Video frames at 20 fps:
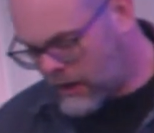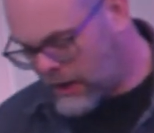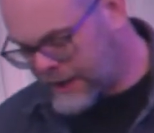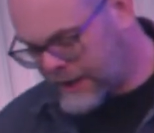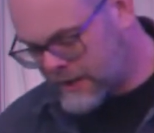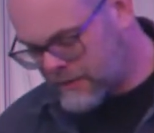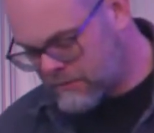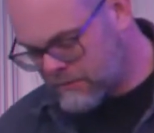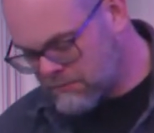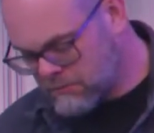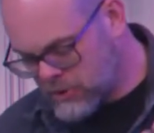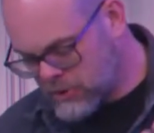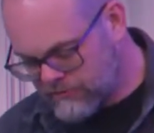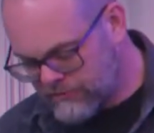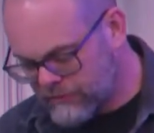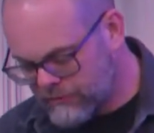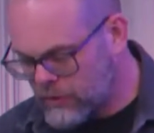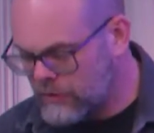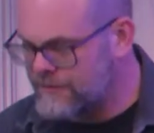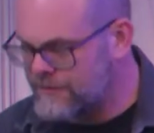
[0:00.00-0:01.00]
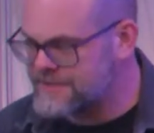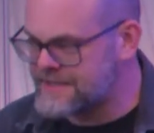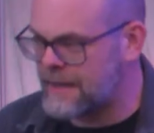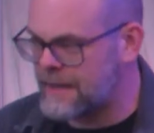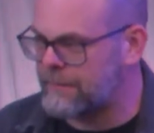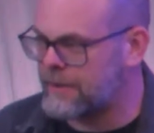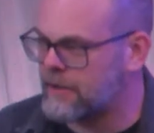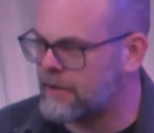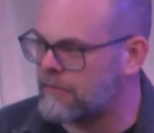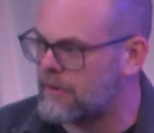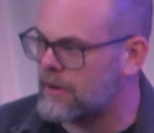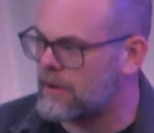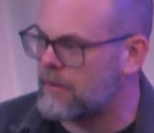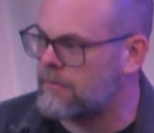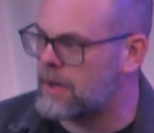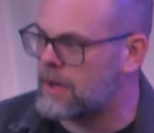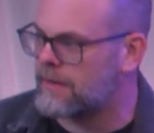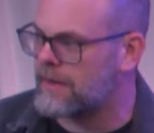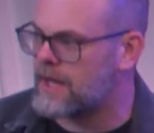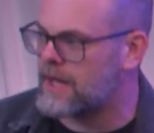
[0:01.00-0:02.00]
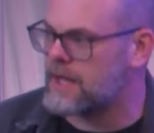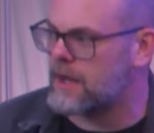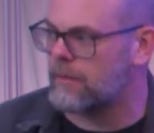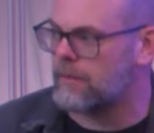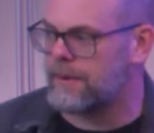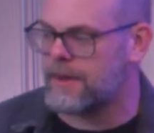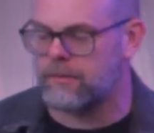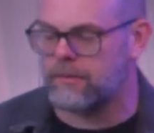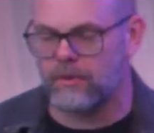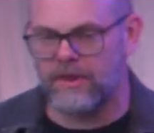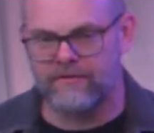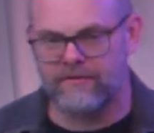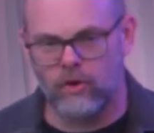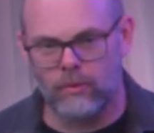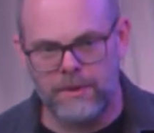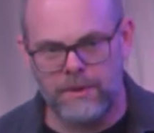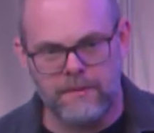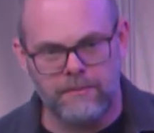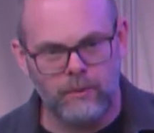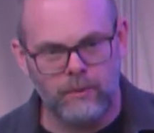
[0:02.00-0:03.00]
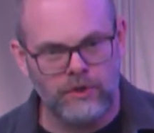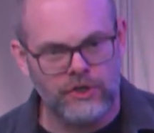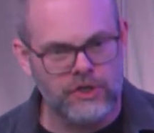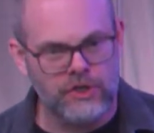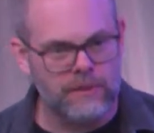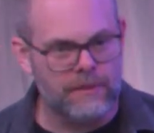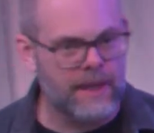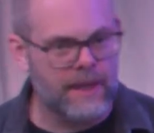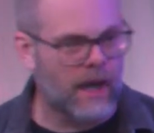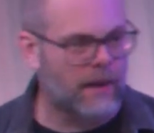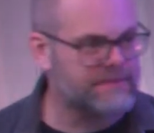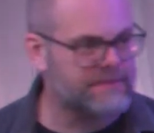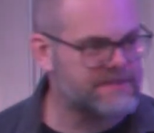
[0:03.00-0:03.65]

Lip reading: a move of God that's happening among their young people. They've got people queuing up